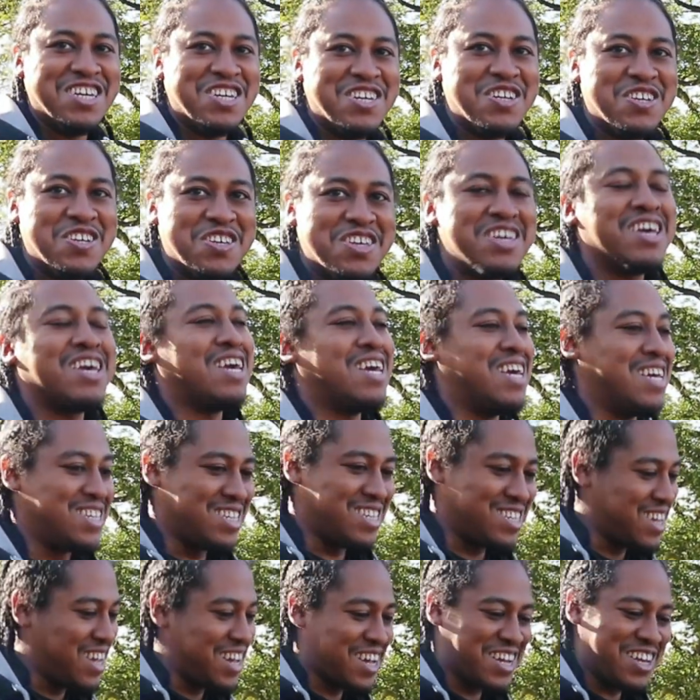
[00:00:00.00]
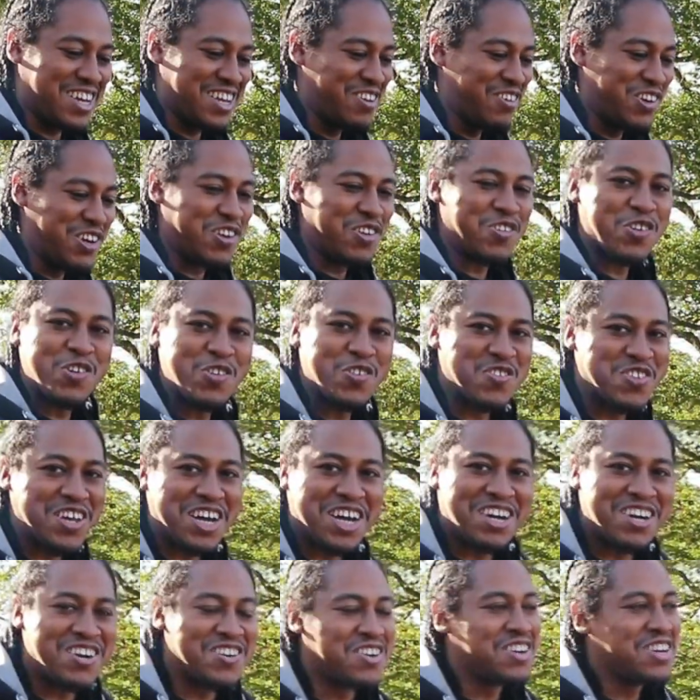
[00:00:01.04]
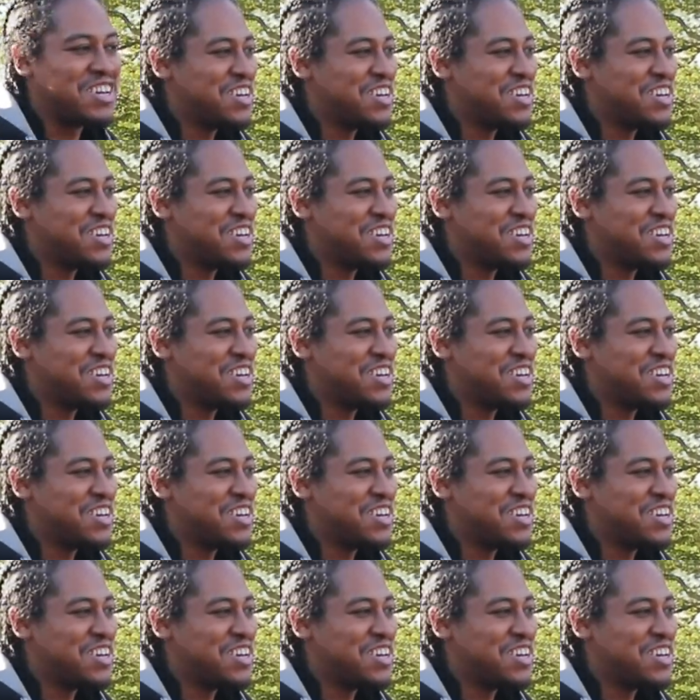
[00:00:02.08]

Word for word: the roof down, exactly, music playing. With the roof down,